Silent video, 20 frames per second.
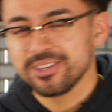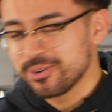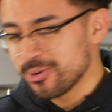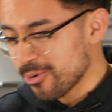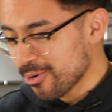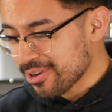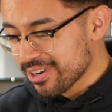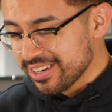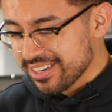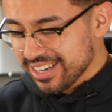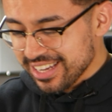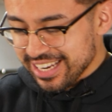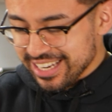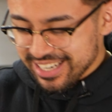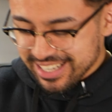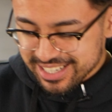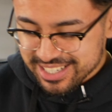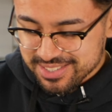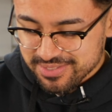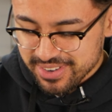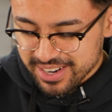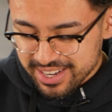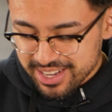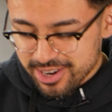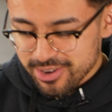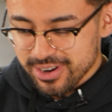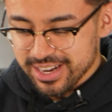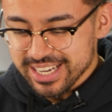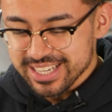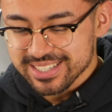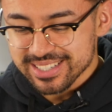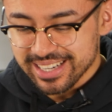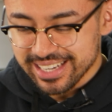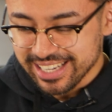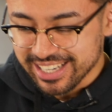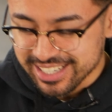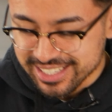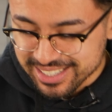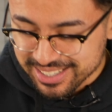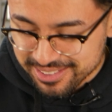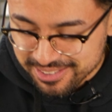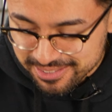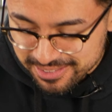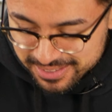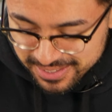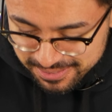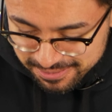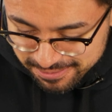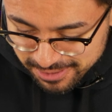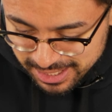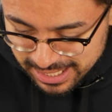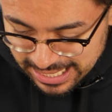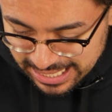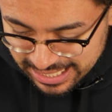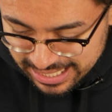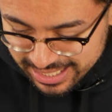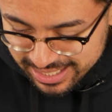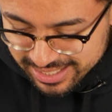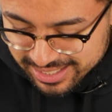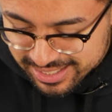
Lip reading: Gordon in his video is like fucking,